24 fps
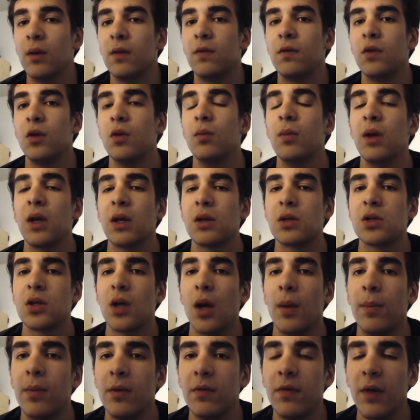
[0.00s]
If you make a
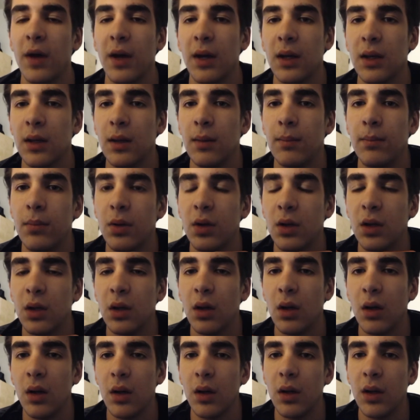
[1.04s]
Shopify and put it
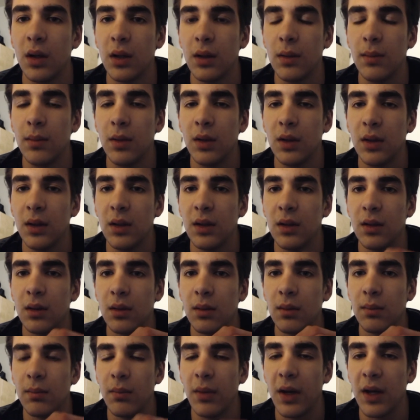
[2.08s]
on
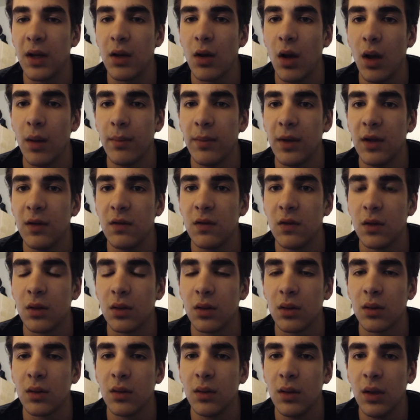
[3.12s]
in my comments,
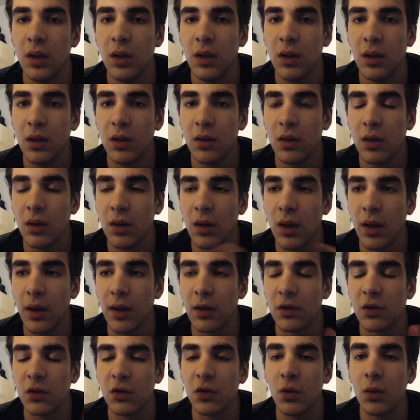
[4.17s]
your
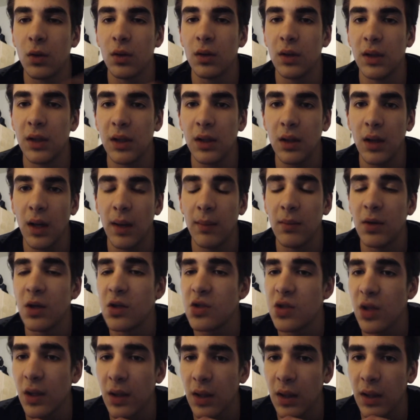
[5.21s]
store link, I'm going to
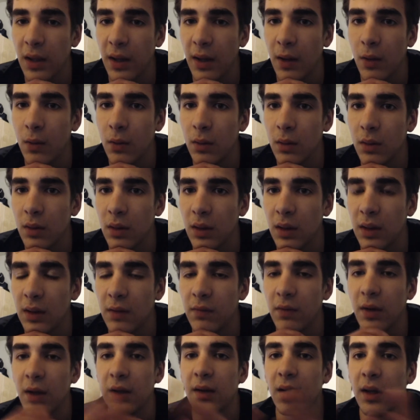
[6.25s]
check it out. And
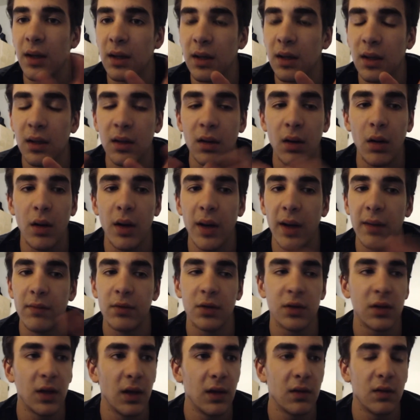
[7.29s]
if I like it, I'll
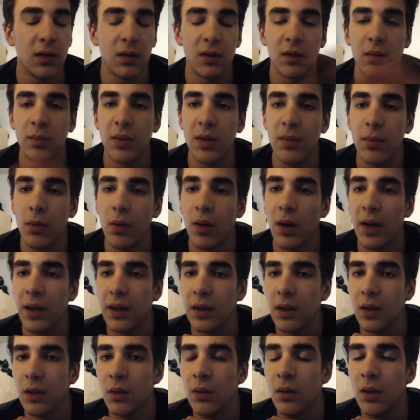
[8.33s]
advertise it to people I
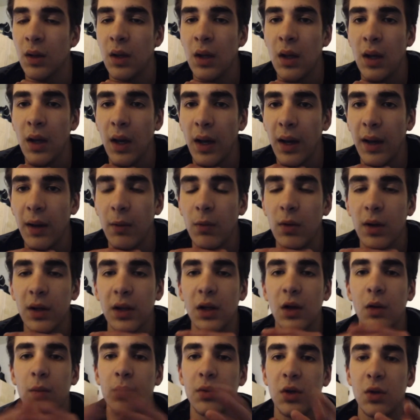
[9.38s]
know. I want to
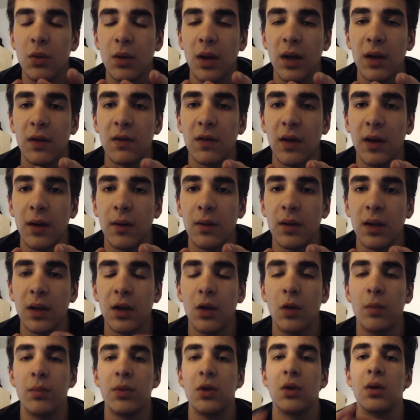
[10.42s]
help you guys out, and I
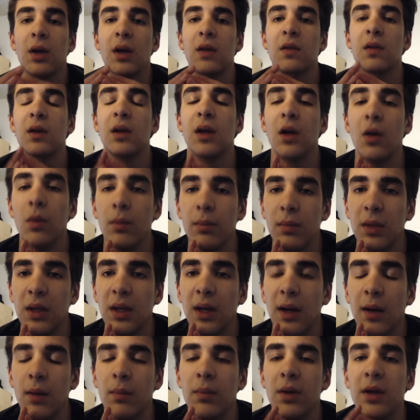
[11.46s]
hope you guys can help me
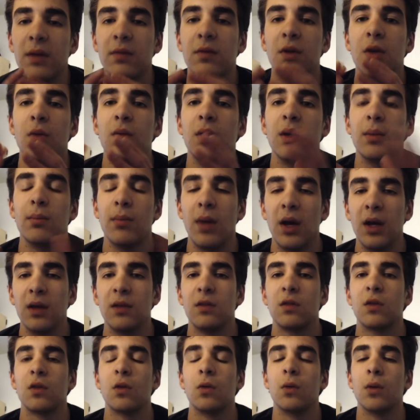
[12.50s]
out by viewing my
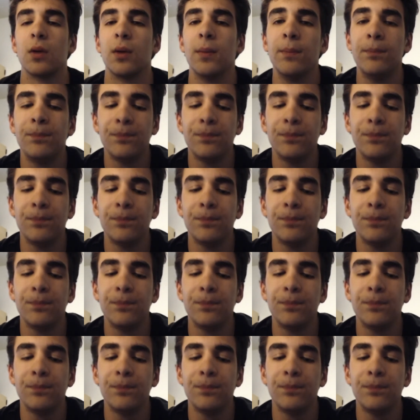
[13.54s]
store.